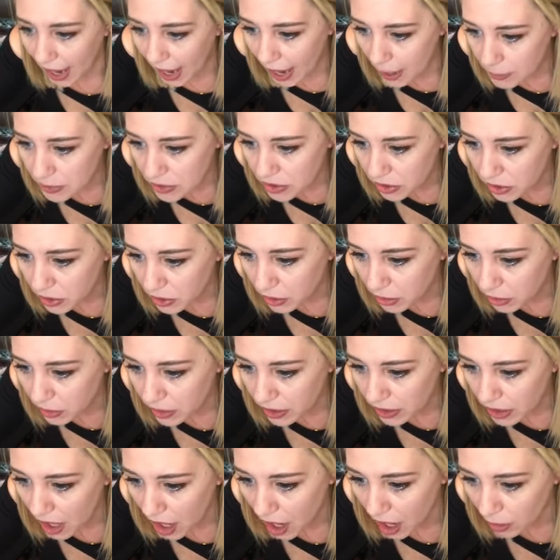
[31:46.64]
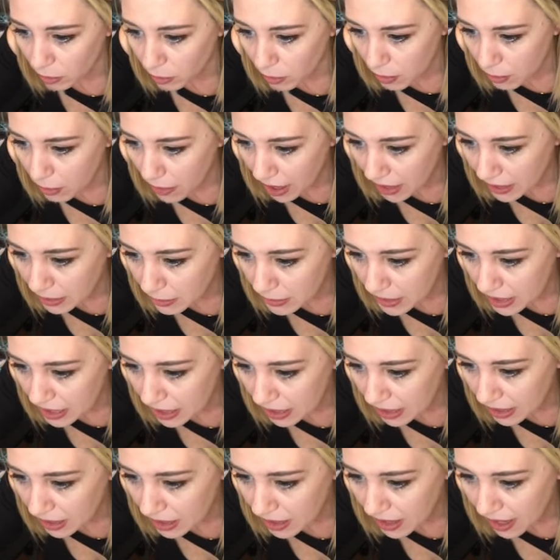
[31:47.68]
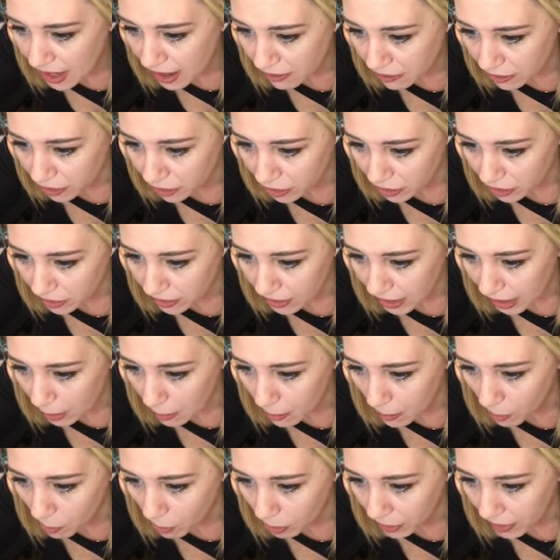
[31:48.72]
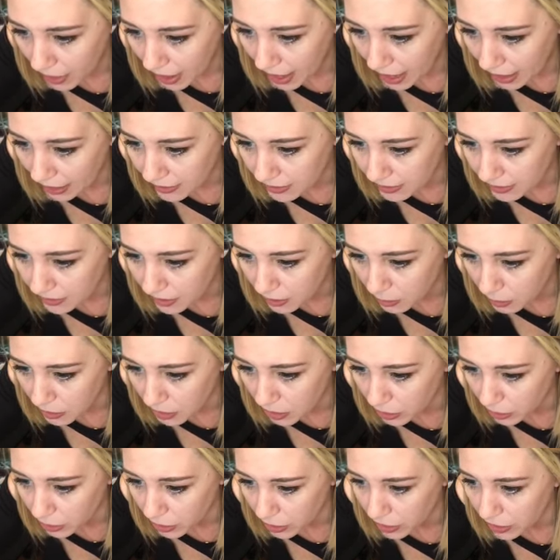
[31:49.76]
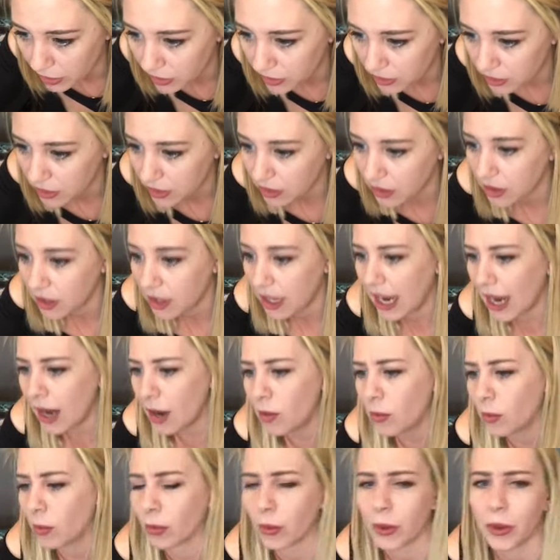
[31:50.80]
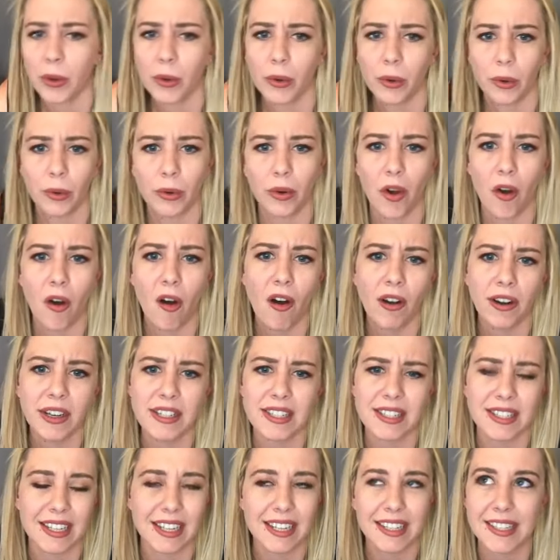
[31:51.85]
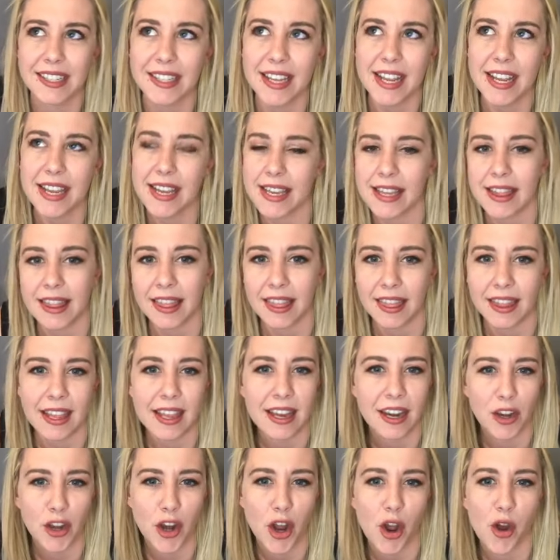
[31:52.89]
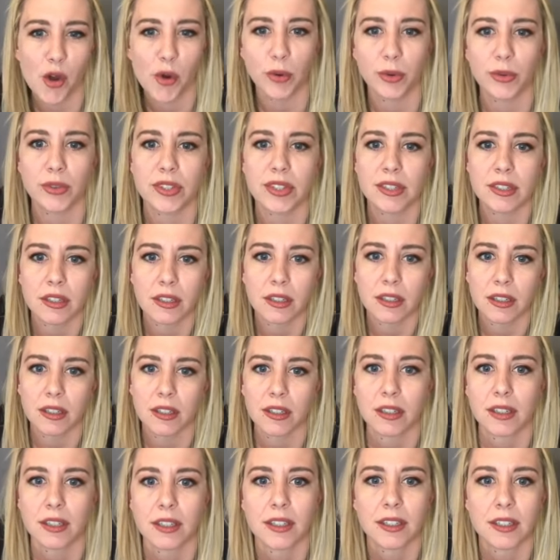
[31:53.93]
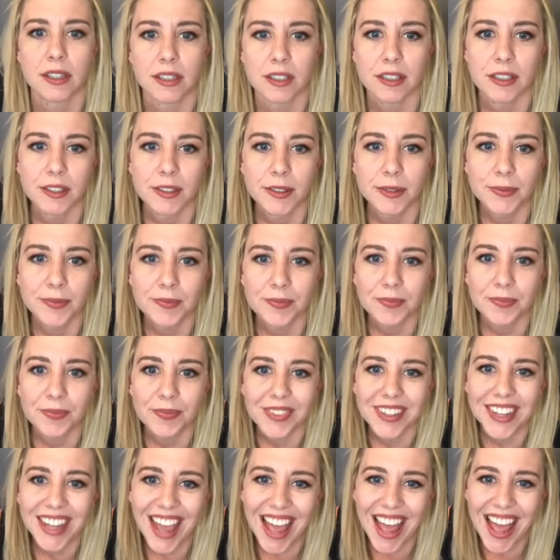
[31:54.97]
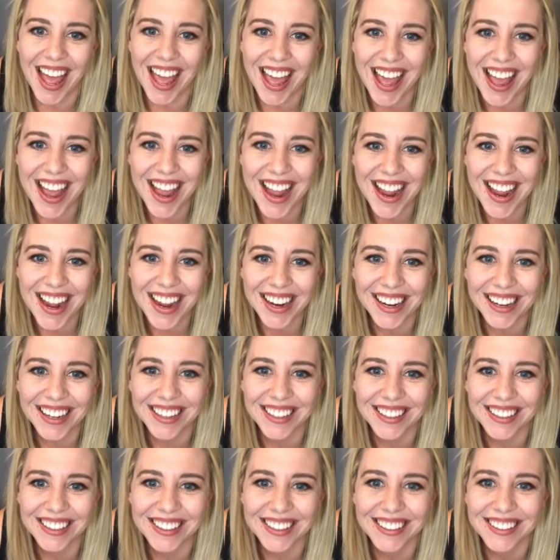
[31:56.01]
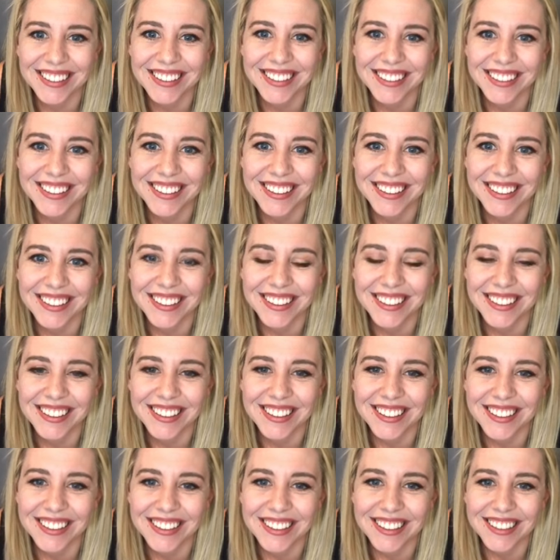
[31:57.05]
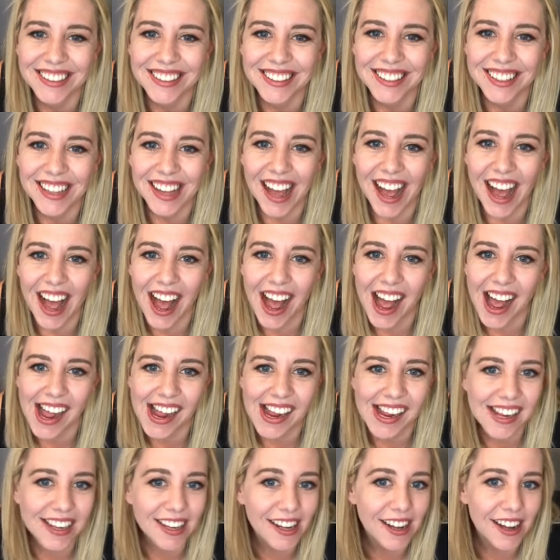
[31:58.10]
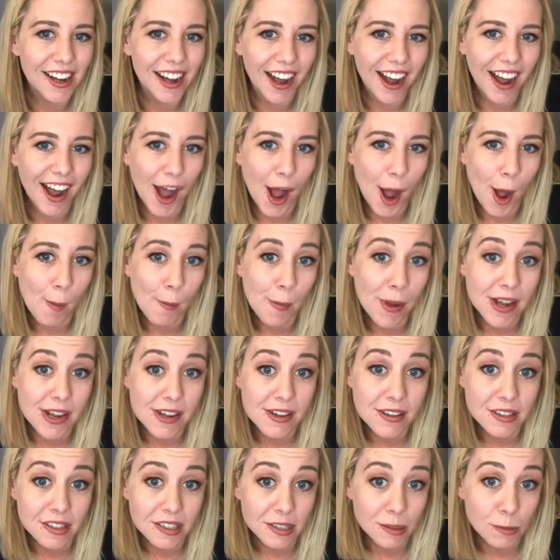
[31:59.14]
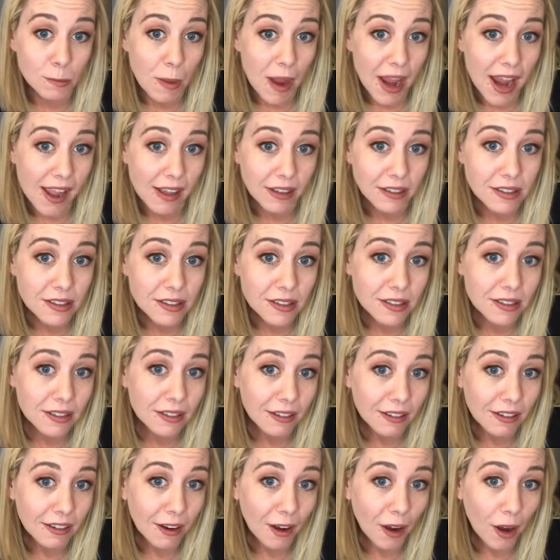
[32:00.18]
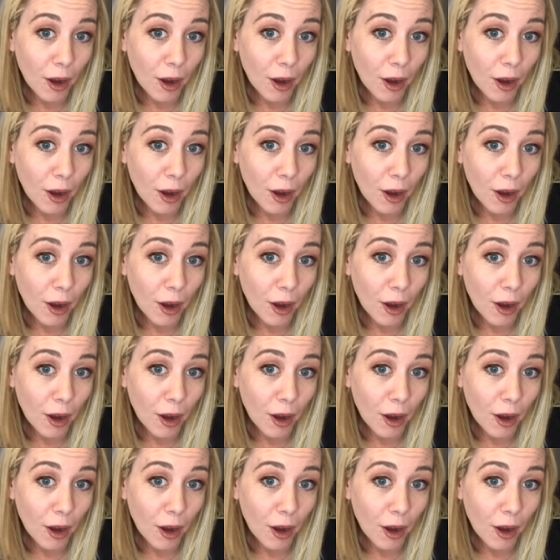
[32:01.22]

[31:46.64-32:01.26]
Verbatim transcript: Absolutely not. Remind me in never. How about that, computer? How rude. Honestly, it's like it knows. Yay! Hi, um, Spance